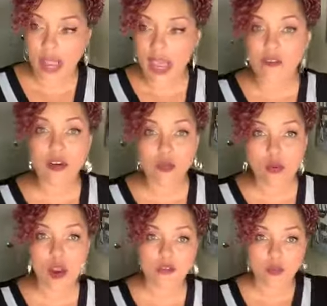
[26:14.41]
for every
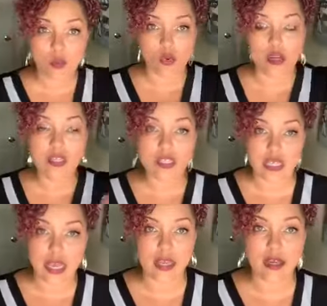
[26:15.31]
point from 1 to
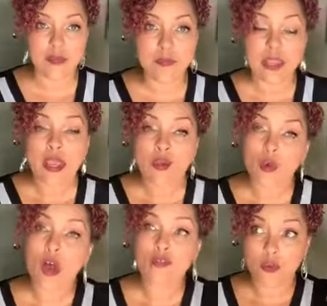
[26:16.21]
10.
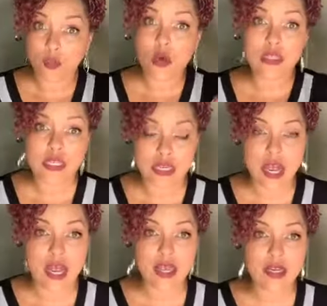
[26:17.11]
Well, from 1 to
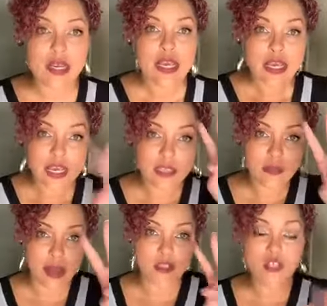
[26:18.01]
9
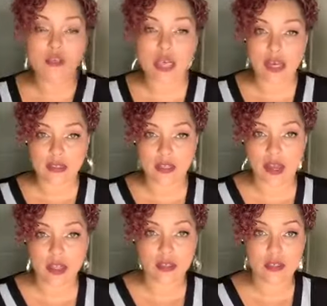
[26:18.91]
is about
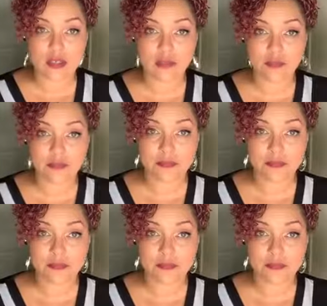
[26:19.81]
$2,000.